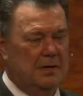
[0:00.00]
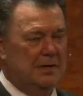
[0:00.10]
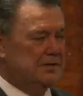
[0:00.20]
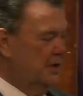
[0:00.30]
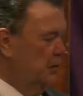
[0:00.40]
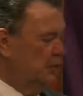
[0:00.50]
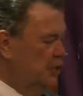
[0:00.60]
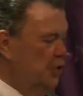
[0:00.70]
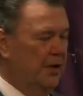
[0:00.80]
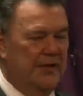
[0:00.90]
It's no
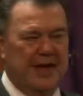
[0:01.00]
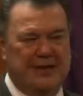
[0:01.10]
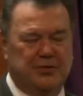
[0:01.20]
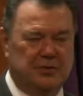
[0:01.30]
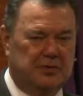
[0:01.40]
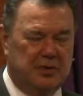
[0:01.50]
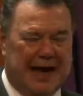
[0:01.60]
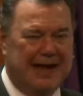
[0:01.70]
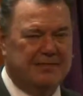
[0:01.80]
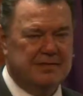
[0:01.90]
dual natured
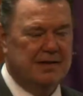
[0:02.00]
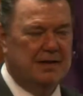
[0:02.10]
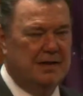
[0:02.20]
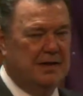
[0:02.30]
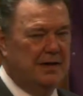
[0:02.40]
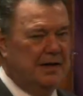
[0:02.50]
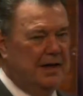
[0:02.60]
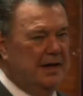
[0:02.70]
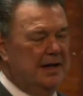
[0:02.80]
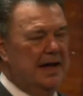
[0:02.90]
Christ.
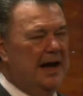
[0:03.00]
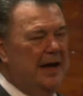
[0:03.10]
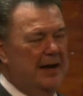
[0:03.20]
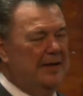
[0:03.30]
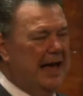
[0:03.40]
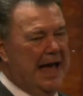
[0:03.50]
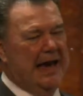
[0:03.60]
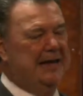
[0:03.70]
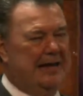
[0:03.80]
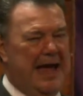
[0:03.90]
He did not have an
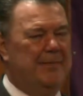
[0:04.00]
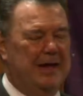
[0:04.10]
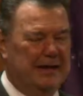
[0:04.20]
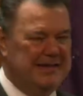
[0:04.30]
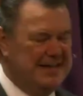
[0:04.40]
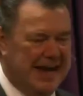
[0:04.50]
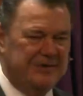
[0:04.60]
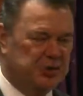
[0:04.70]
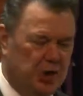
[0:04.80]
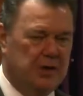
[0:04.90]
Adamic
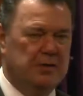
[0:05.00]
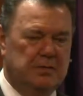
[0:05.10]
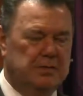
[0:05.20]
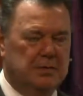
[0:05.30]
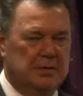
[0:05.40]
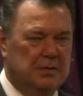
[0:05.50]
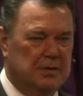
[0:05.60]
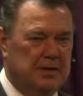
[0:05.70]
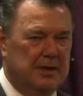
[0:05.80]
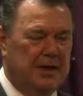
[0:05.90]
nature.
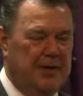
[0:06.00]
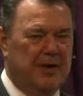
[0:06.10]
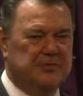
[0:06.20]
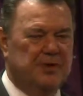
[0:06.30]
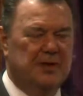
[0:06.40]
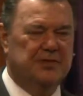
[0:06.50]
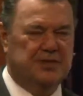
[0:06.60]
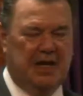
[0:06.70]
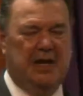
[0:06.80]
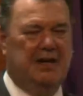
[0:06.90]
He wasn't a
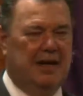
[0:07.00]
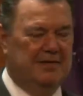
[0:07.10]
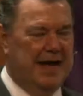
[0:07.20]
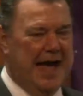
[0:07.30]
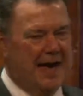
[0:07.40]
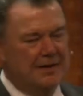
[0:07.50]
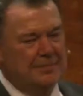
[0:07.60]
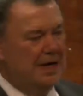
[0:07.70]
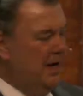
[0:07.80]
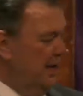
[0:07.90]
seed of
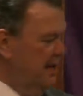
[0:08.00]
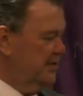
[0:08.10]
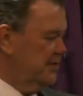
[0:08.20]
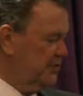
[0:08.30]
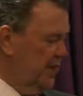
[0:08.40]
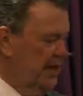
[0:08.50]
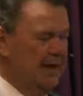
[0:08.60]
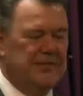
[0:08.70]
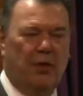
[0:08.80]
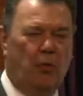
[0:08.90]
Adam. He's a seed
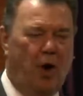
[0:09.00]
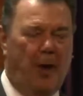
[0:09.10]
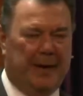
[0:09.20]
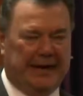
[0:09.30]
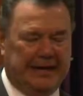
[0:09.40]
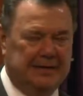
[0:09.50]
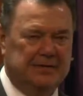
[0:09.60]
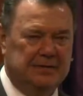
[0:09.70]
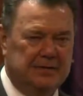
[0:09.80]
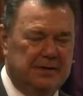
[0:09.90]
of the woman.
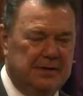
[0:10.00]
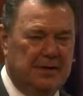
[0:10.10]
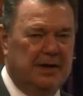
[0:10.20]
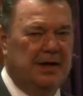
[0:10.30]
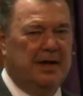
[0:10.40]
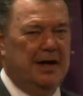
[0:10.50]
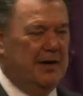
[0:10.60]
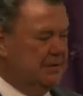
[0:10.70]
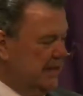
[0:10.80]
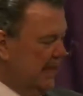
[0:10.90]
He
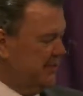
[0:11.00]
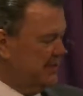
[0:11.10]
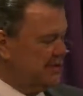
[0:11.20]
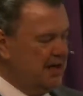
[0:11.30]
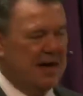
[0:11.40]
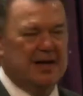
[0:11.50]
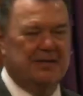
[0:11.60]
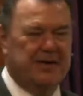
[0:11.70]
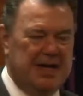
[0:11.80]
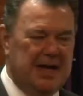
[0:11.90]
was not the son
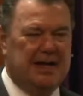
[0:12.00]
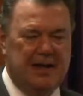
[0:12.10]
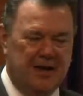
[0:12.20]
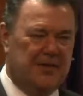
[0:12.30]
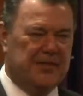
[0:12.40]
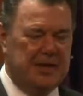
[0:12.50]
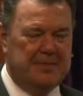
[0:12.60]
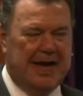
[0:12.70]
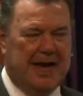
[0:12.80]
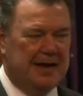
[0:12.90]
of any earthly
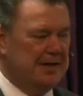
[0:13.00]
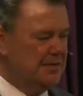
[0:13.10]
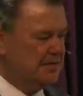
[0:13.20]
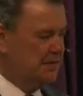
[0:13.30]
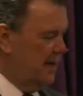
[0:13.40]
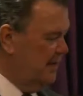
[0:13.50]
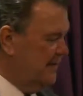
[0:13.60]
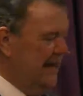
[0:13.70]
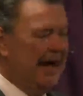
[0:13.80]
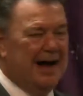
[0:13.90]
man, he's the son
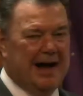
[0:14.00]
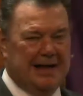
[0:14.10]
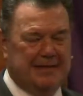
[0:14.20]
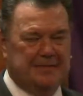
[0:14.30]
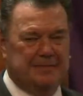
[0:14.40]
of God.